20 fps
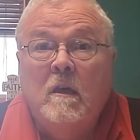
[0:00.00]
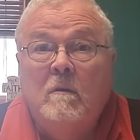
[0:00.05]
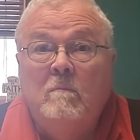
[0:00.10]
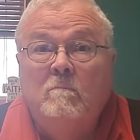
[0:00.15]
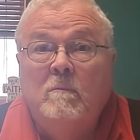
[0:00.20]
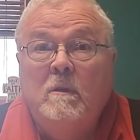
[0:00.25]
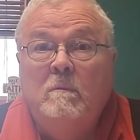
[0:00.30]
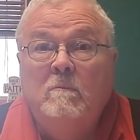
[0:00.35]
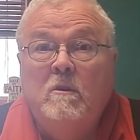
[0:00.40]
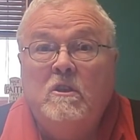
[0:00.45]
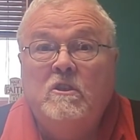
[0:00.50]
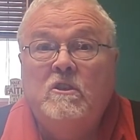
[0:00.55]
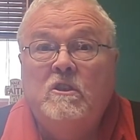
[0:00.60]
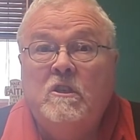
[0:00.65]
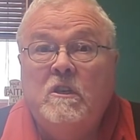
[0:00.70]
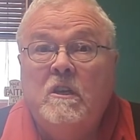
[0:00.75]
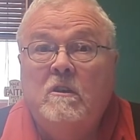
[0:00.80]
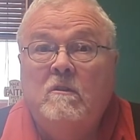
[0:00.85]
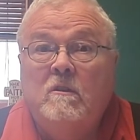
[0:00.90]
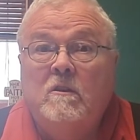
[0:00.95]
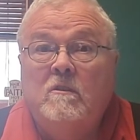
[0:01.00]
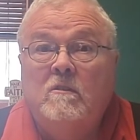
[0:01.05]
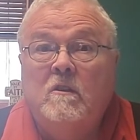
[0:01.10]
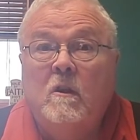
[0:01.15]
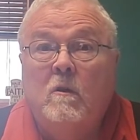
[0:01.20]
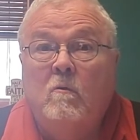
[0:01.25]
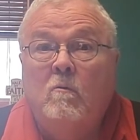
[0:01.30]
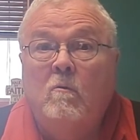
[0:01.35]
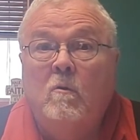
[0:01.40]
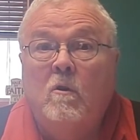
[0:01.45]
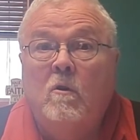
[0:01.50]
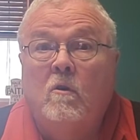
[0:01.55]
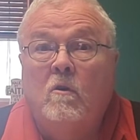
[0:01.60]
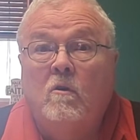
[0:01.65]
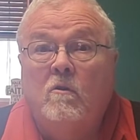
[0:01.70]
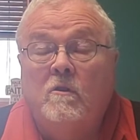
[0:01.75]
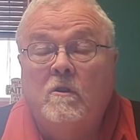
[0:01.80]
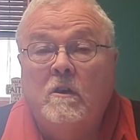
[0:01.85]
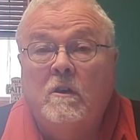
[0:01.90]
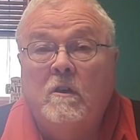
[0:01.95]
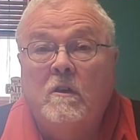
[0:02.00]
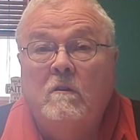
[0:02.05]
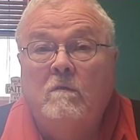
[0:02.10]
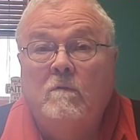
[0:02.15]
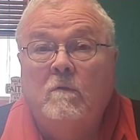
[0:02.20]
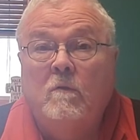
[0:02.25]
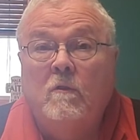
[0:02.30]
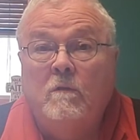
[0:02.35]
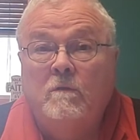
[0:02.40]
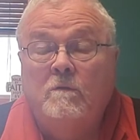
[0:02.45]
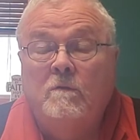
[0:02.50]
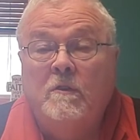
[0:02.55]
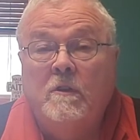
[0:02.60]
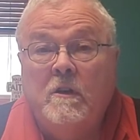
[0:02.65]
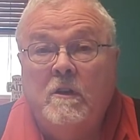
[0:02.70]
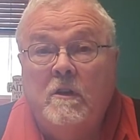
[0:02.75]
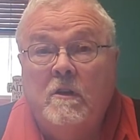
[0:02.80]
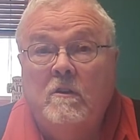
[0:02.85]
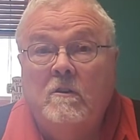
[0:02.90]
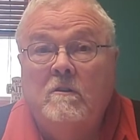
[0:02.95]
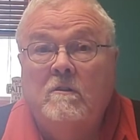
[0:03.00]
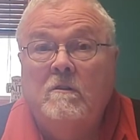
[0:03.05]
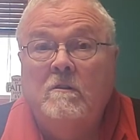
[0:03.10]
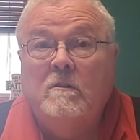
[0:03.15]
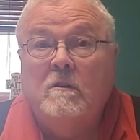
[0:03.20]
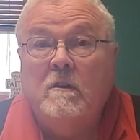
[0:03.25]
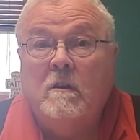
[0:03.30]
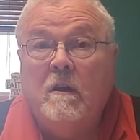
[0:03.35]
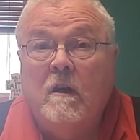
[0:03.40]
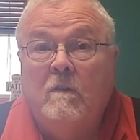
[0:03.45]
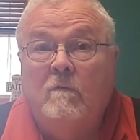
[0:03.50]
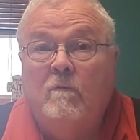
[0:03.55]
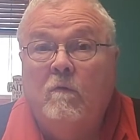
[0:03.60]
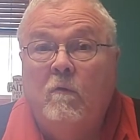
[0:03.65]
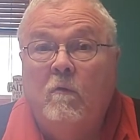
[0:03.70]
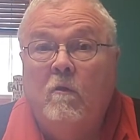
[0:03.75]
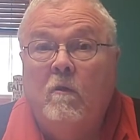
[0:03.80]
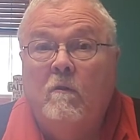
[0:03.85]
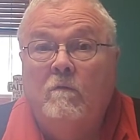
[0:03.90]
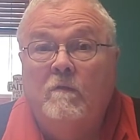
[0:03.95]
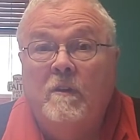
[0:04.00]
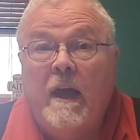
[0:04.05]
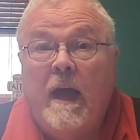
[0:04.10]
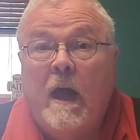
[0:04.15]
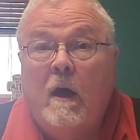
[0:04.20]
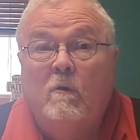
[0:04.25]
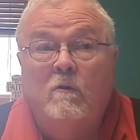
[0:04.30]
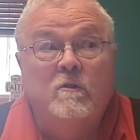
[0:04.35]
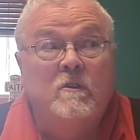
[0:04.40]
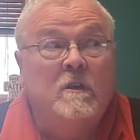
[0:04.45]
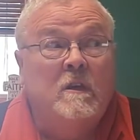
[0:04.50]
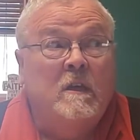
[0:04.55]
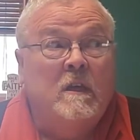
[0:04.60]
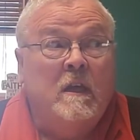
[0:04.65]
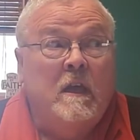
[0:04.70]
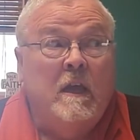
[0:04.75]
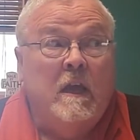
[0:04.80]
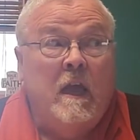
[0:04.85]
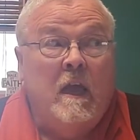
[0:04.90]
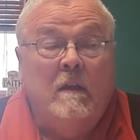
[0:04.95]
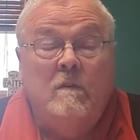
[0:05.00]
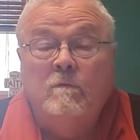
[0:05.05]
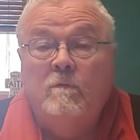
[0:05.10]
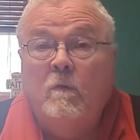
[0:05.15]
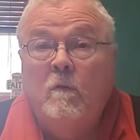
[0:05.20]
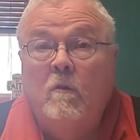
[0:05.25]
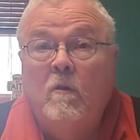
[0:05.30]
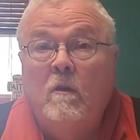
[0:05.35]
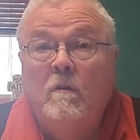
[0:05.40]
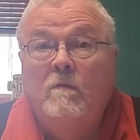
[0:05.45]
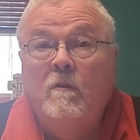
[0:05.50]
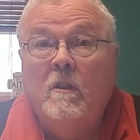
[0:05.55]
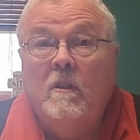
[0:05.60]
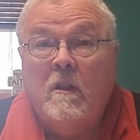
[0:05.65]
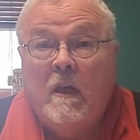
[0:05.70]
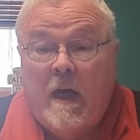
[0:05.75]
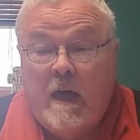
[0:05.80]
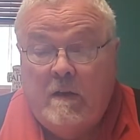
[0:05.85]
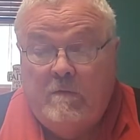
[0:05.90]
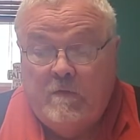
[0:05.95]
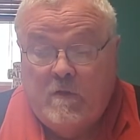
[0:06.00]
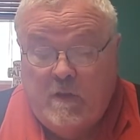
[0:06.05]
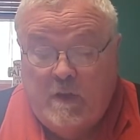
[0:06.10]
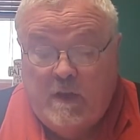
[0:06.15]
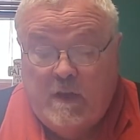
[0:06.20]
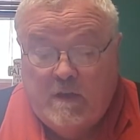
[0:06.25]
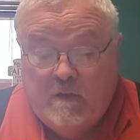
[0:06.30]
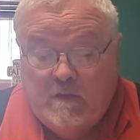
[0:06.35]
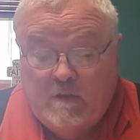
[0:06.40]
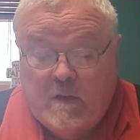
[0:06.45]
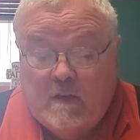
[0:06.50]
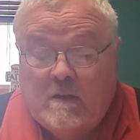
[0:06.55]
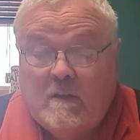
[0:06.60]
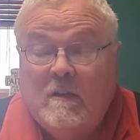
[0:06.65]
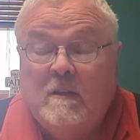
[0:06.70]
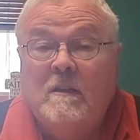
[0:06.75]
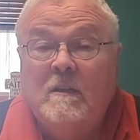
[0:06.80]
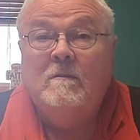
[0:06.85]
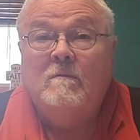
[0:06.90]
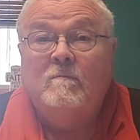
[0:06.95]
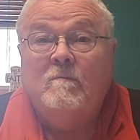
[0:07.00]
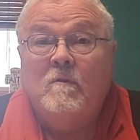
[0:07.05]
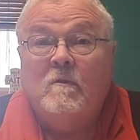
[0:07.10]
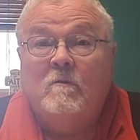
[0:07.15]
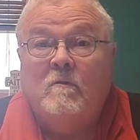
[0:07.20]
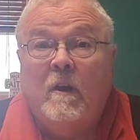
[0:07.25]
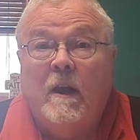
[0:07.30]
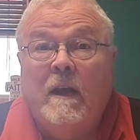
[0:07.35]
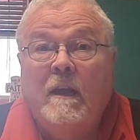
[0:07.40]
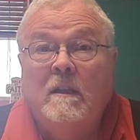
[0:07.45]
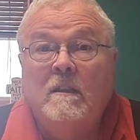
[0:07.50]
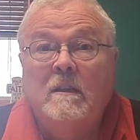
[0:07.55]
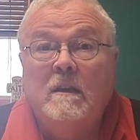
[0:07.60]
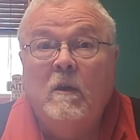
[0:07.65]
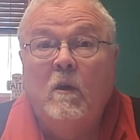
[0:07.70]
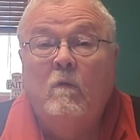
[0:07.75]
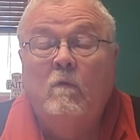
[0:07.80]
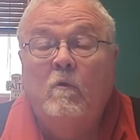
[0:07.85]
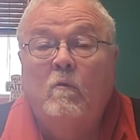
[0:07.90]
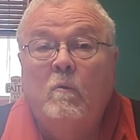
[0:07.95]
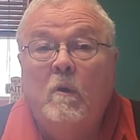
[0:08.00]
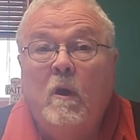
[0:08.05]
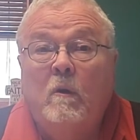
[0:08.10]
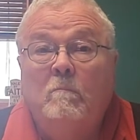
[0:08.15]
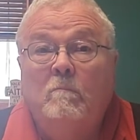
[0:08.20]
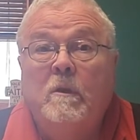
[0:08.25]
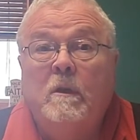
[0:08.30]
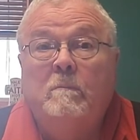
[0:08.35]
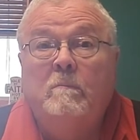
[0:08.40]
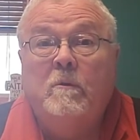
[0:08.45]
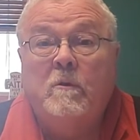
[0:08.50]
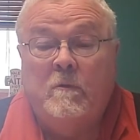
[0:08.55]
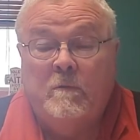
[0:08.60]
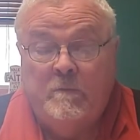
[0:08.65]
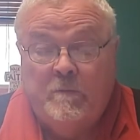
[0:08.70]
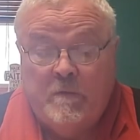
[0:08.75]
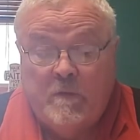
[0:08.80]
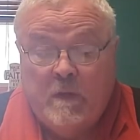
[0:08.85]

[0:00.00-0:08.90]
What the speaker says: be missionaries in a world full of fear, full of doubt, and full of a lot of things that frankly overwhelm people?